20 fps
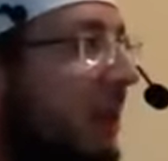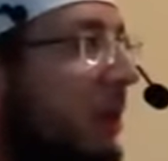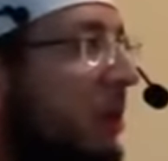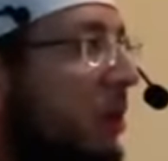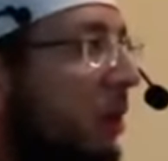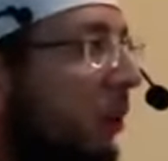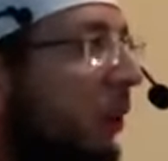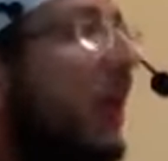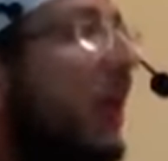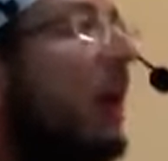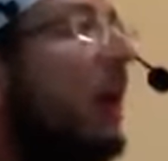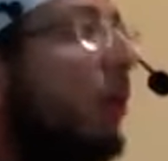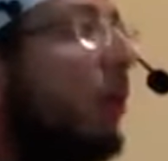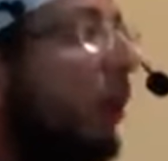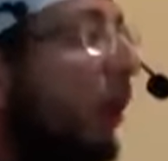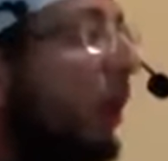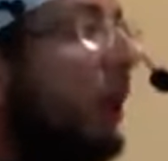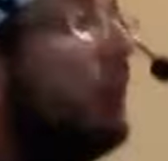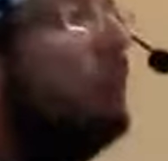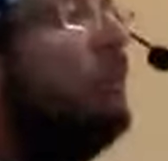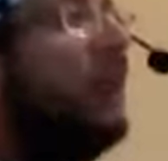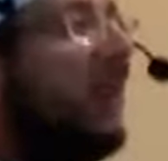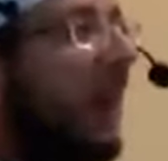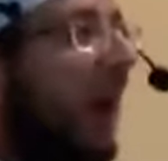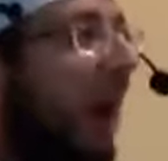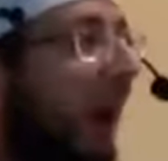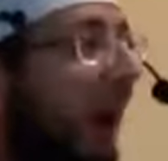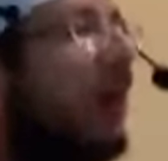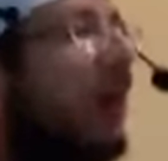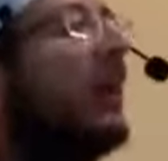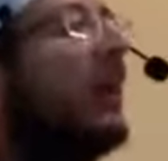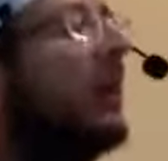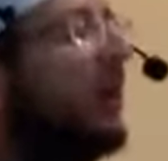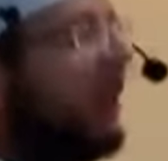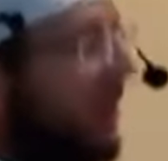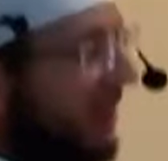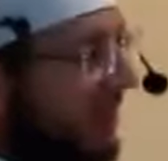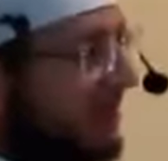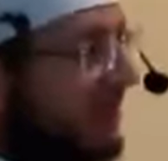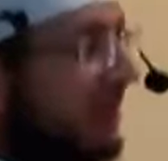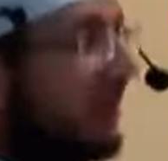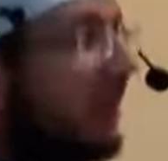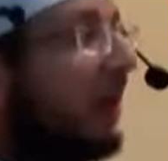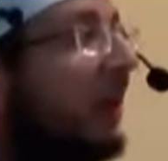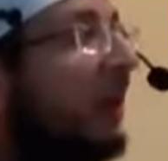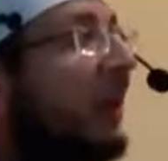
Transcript: So we can call it bid'ah. Yes,